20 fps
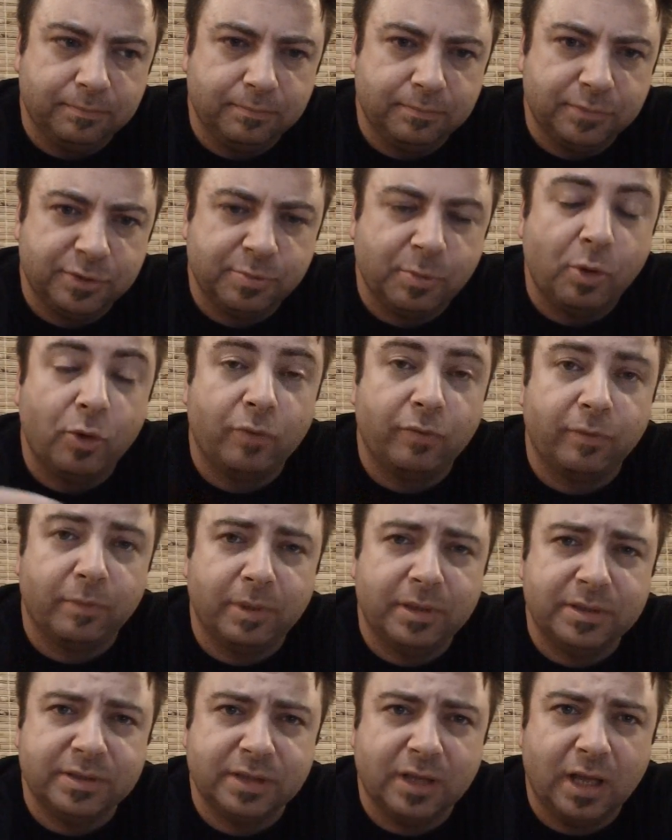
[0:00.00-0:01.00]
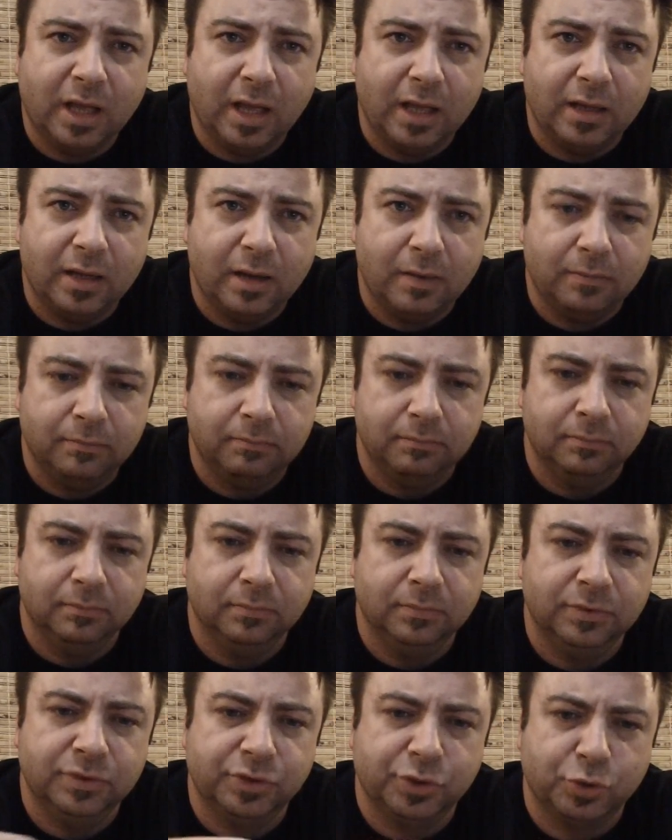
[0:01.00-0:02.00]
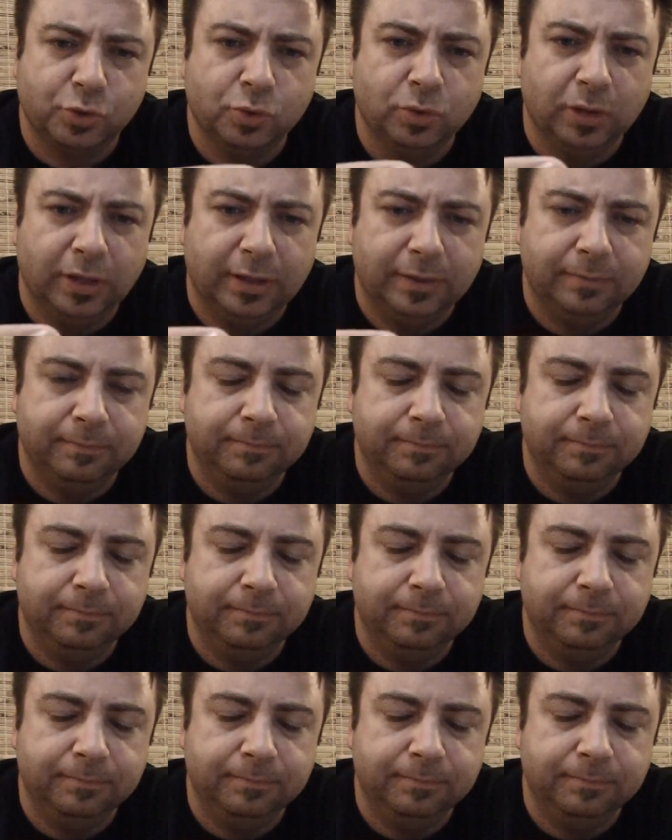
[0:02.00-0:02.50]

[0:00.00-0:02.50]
smoke from inside to cool it?